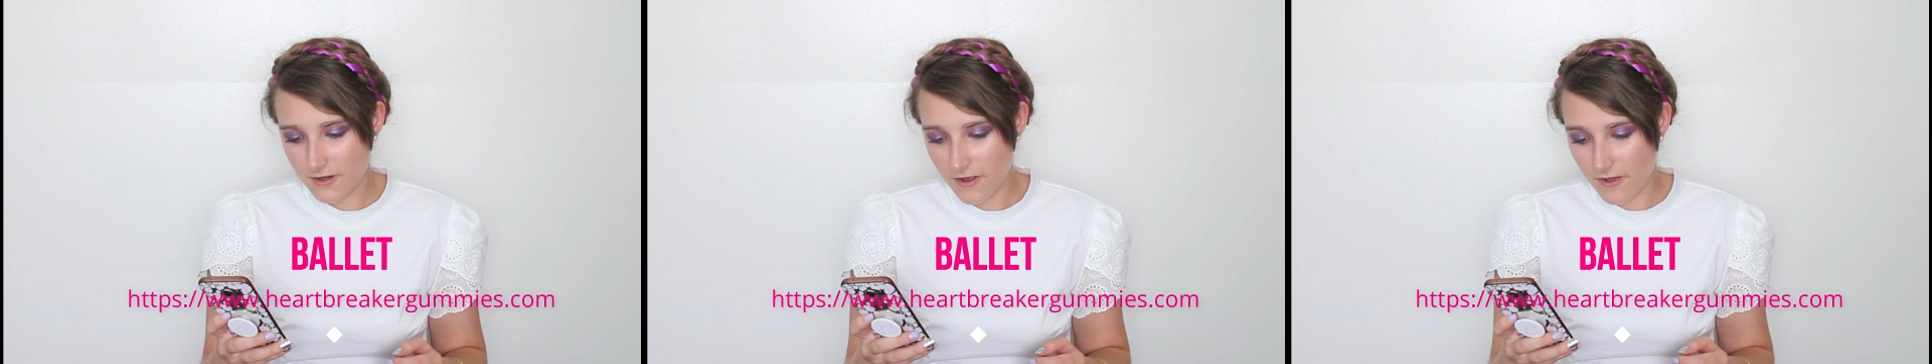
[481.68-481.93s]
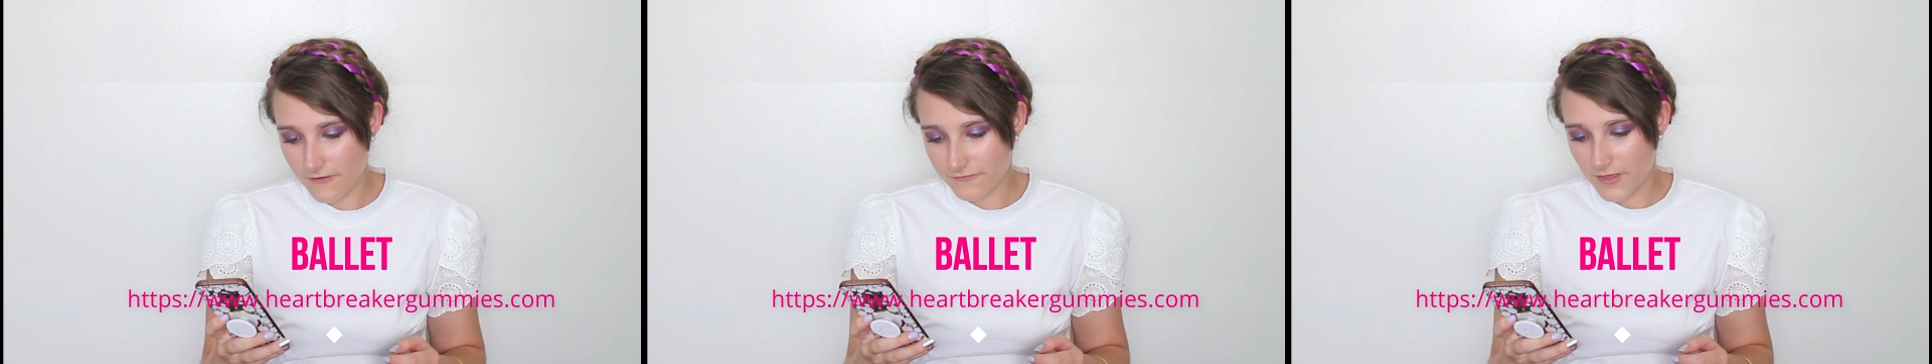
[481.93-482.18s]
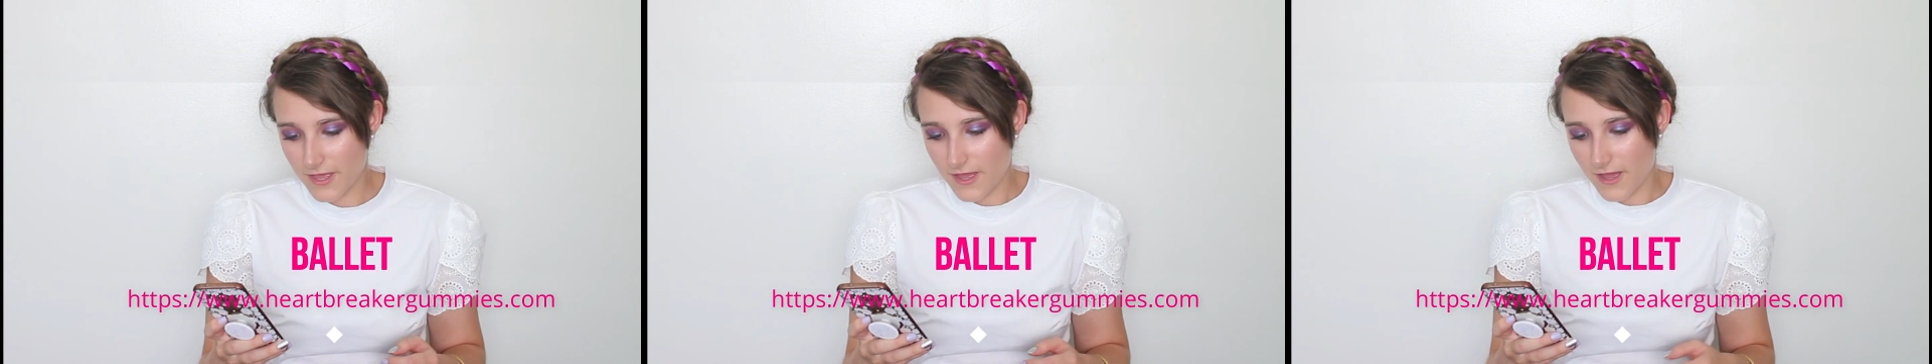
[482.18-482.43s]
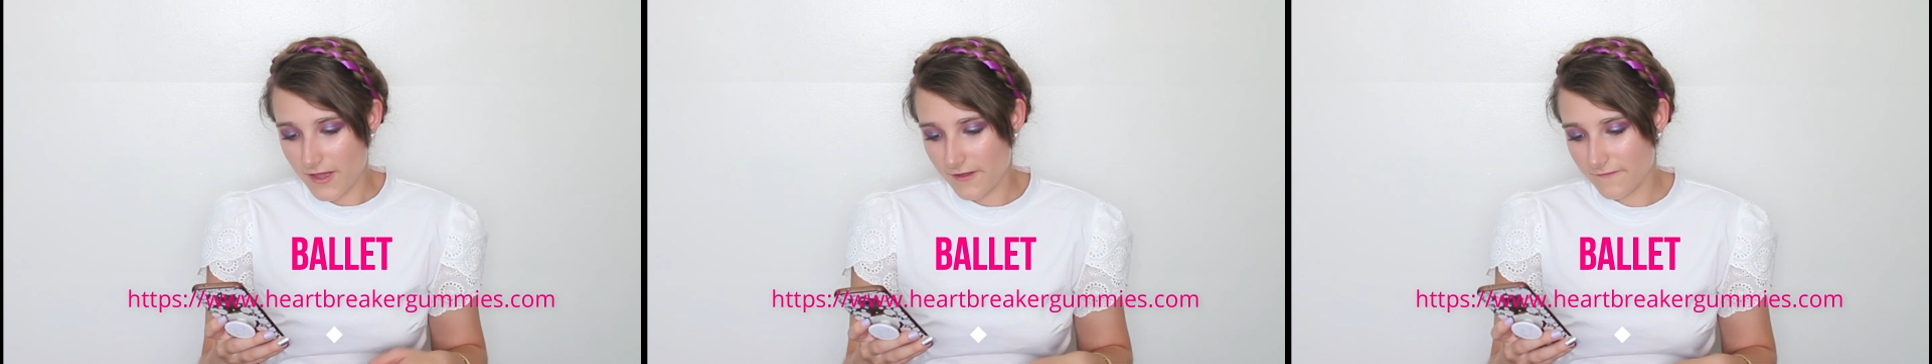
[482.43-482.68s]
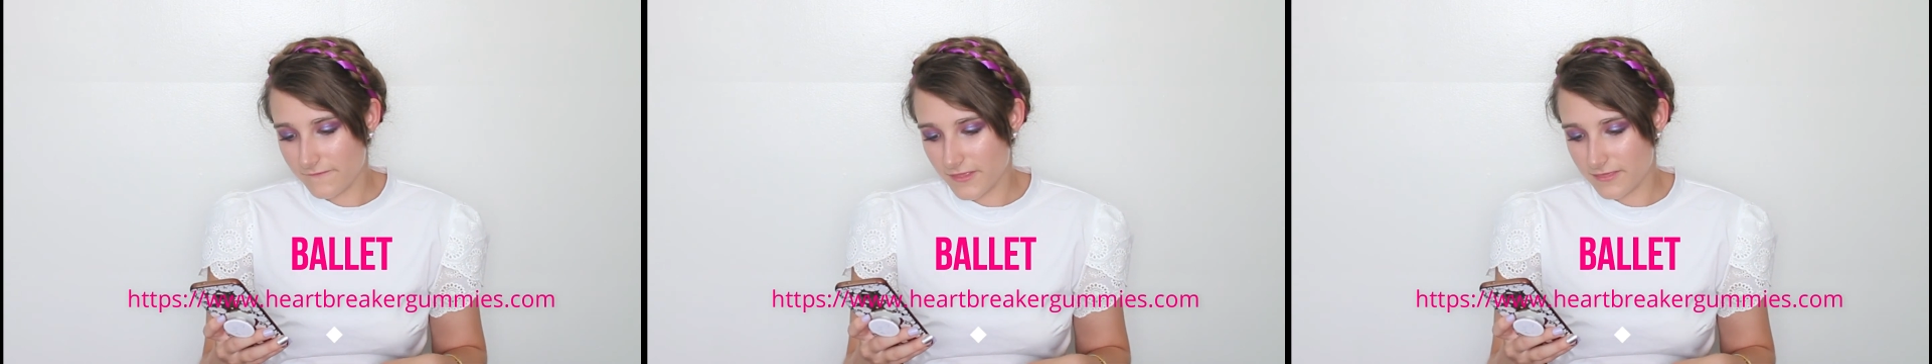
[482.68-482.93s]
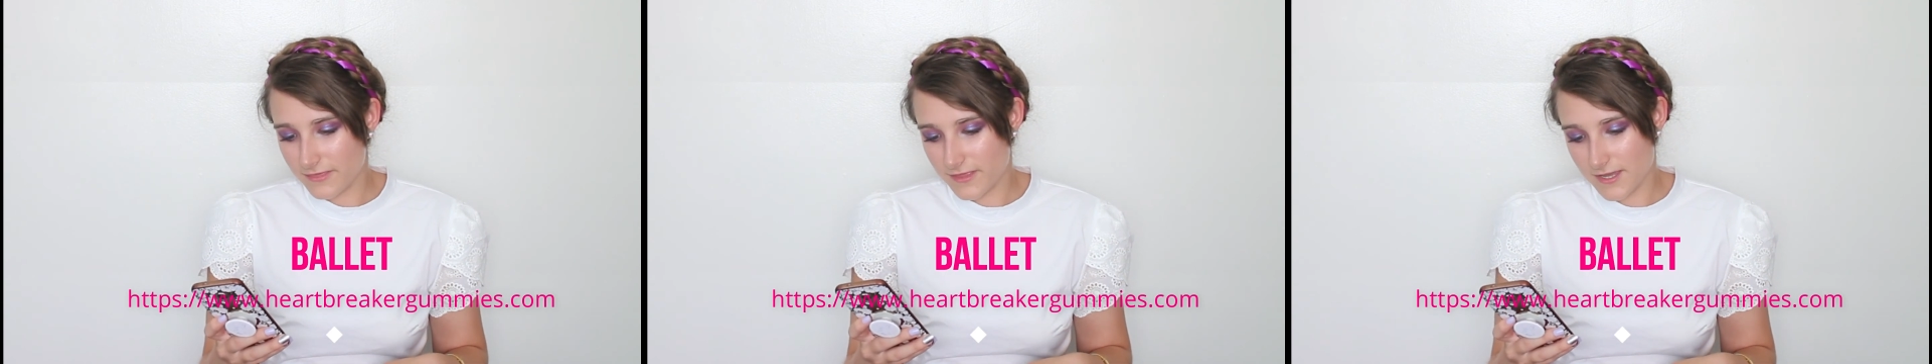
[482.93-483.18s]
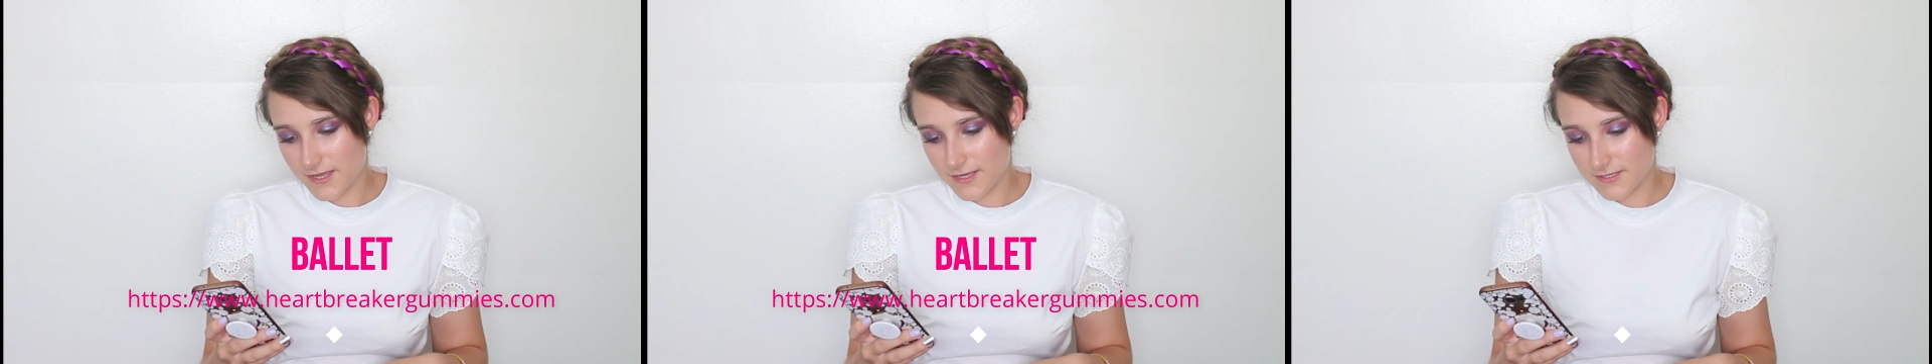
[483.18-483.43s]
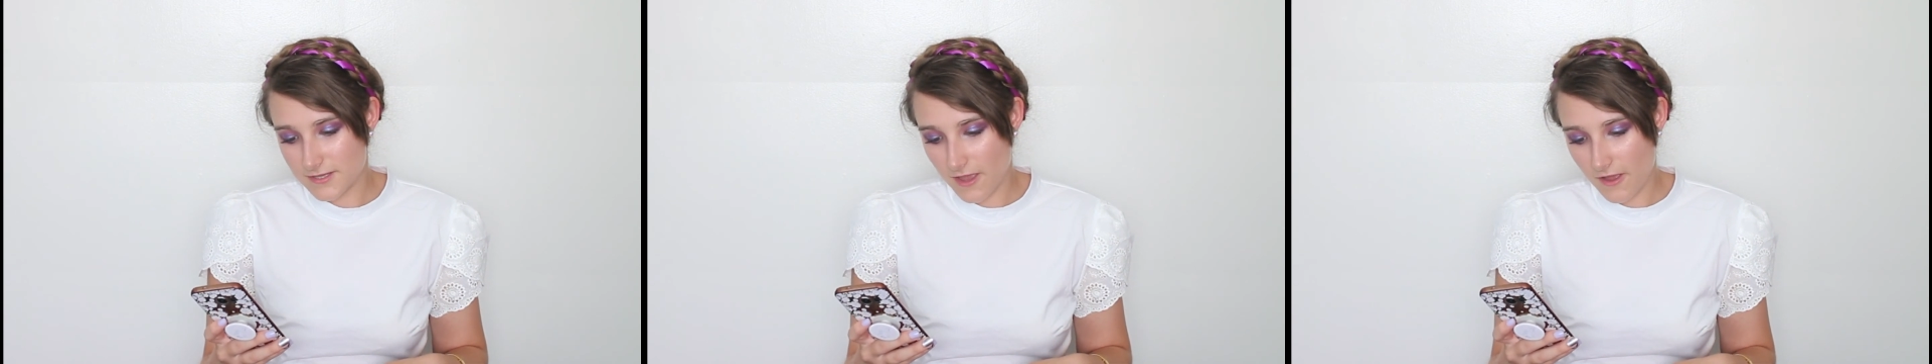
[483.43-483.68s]
off of
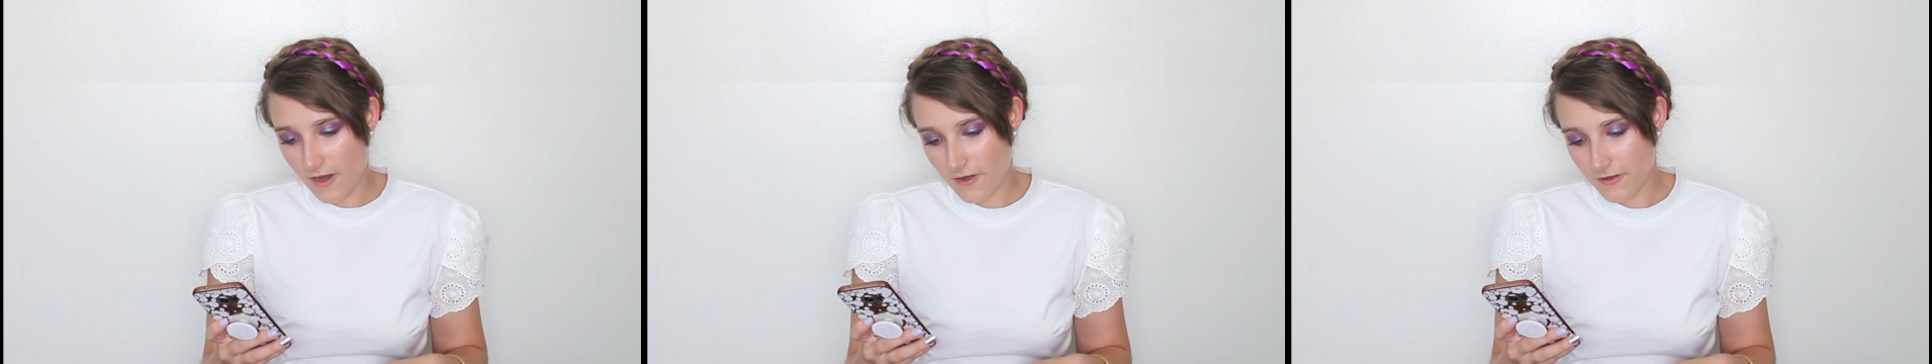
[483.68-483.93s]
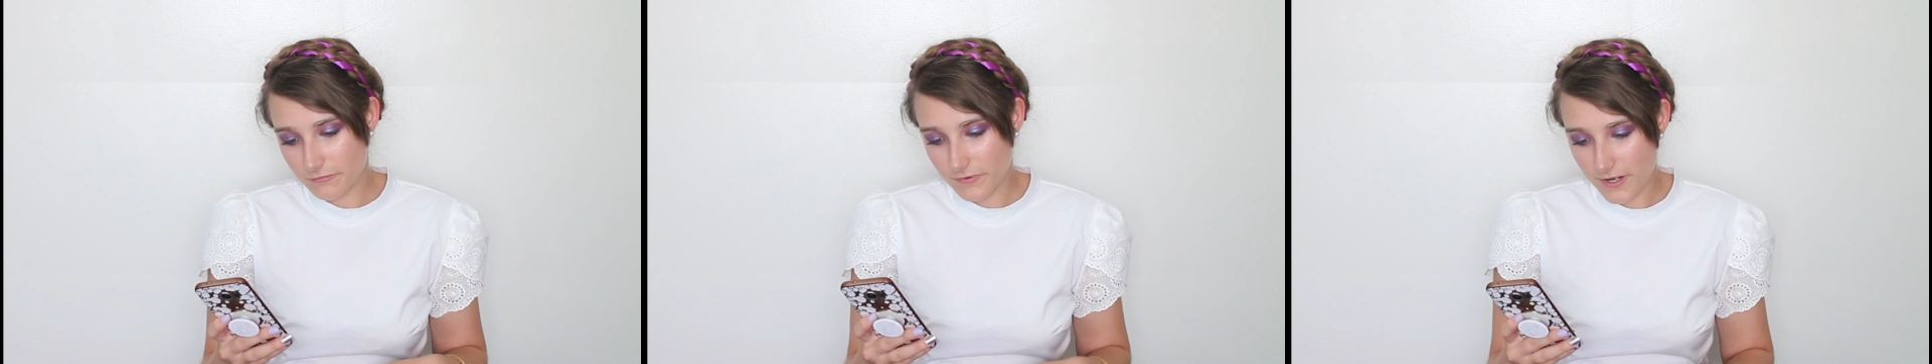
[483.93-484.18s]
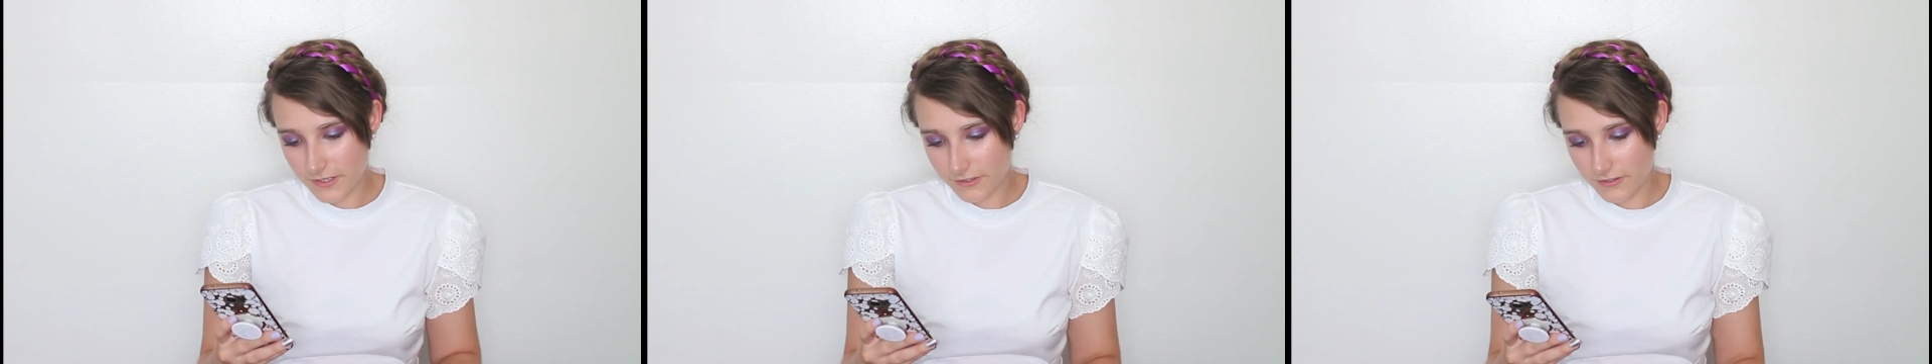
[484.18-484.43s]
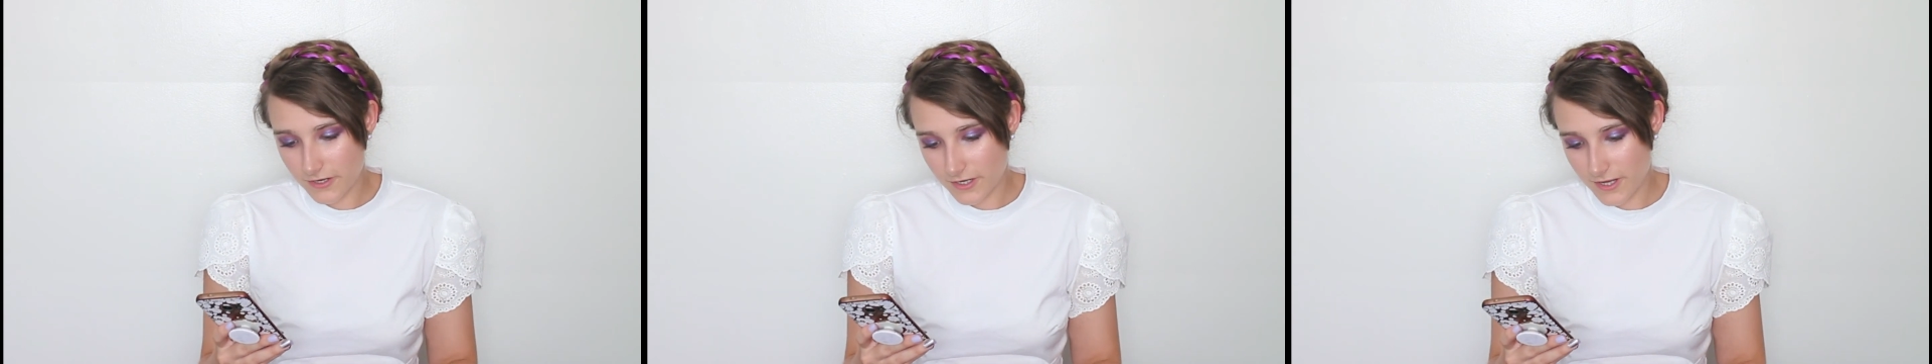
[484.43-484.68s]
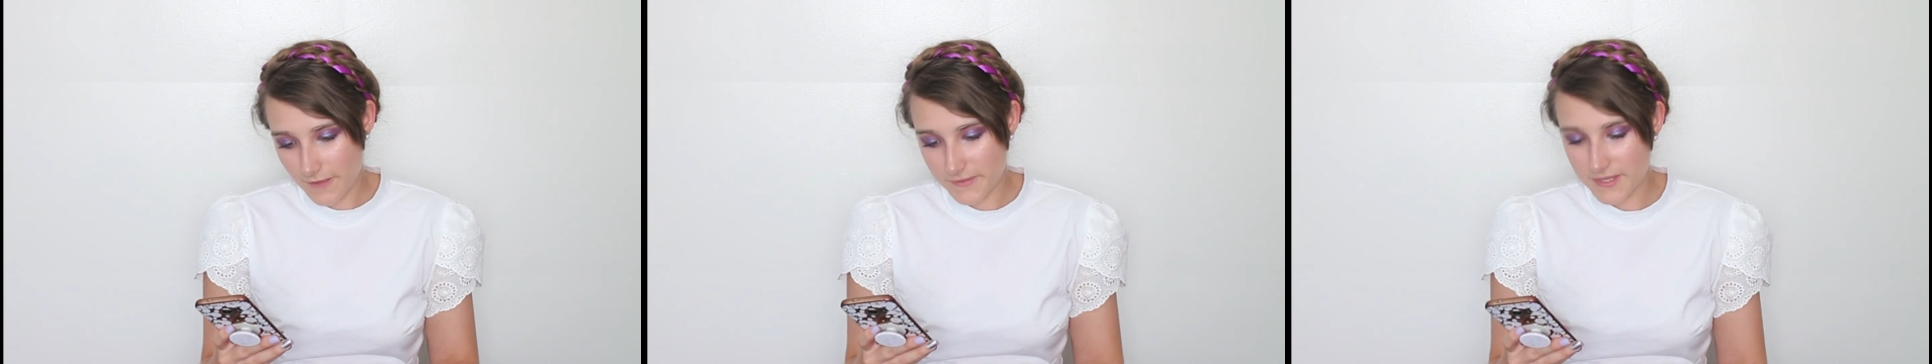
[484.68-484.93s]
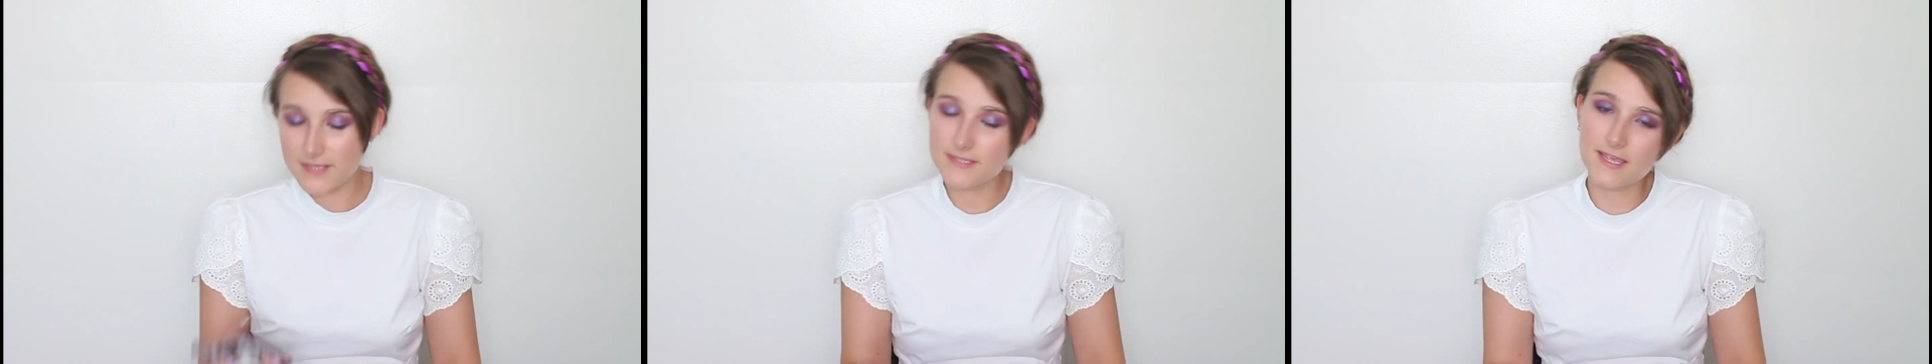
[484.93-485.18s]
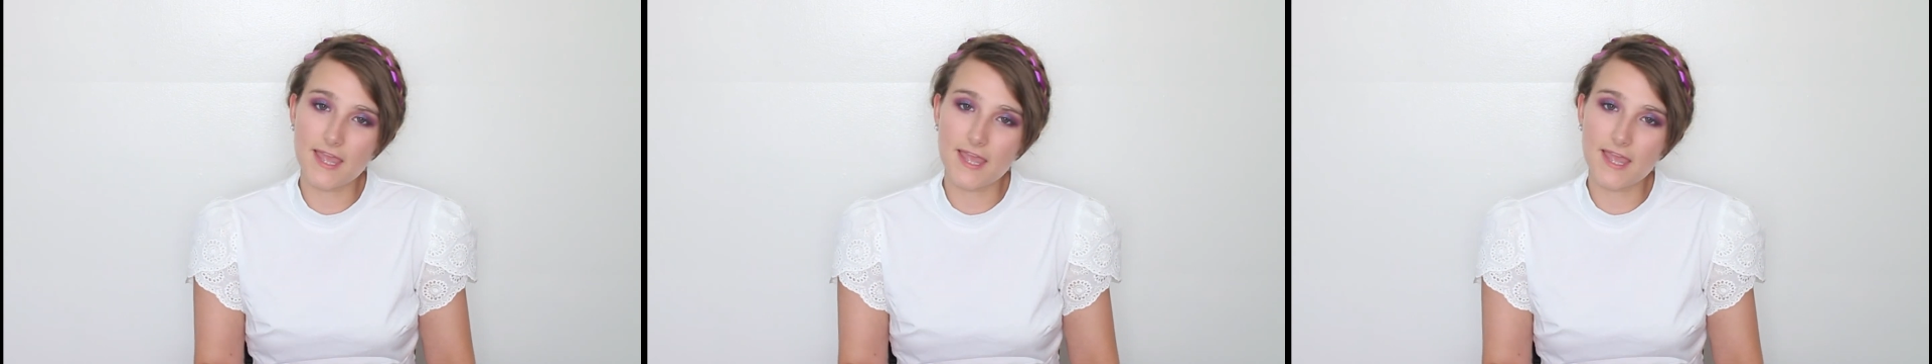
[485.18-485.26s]
these Heartbreaker gummies,